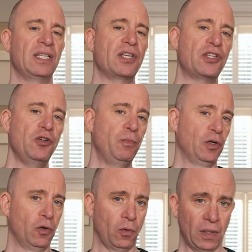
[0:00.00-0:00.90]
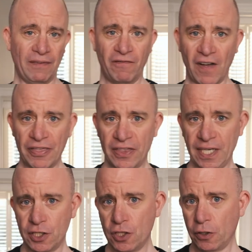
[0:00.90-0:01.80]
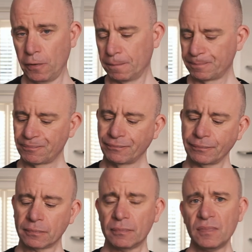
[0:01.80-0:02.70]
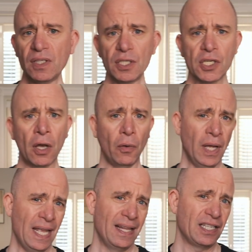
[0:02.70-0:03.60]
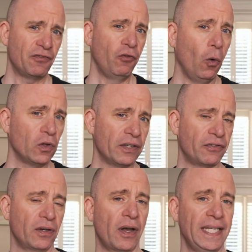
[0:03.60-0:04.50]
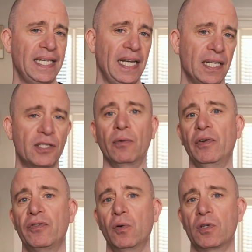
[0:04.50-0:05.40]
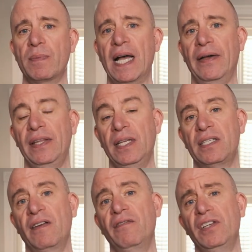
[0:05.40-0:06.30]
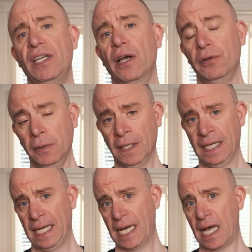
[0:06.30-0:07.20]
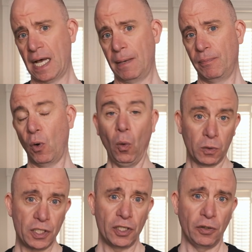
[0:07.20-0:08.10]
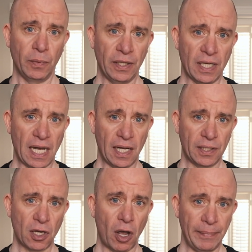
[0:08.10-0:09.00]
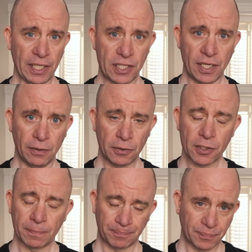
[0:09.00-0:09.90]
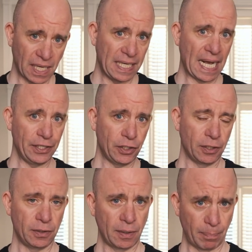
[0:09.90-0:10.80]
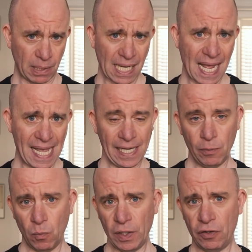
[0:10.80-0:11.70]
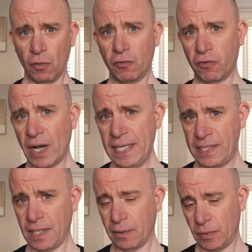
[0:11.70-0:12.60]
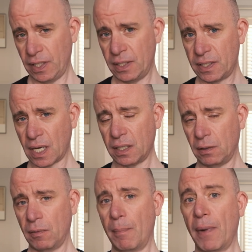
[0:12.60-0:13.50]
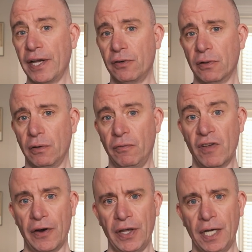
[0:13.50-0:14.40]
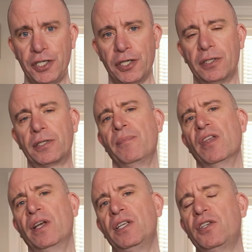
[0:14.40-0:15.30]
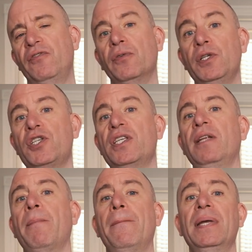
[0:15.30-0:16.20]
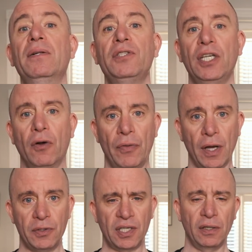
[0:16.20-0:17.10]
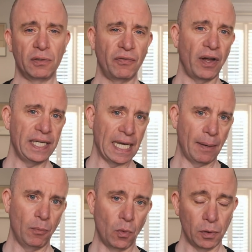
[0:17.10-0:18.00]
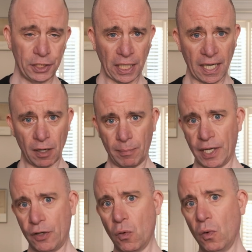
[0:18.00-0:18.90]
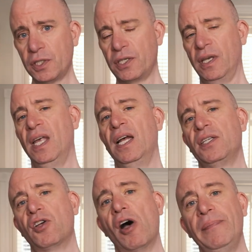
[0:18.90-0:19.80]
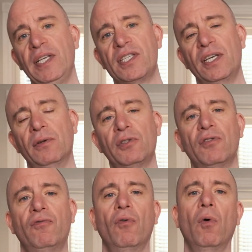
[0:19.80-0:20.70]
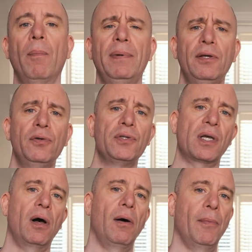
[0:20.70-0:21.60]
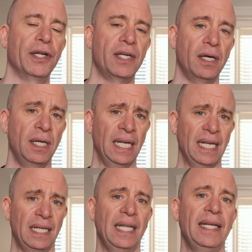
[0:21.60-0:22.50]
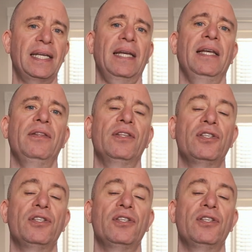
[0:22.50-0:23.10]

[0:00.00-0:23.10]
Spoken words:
It's a super cool and fun thing to do. So there's four different ideas that we've talked about in this video, all to do with timing skills and how you can play with your phrasing, these subtle micro variations. So if you're interested in building on those skills, finding out more, check out my course, Timing Skills for Blues Harmonica, link in the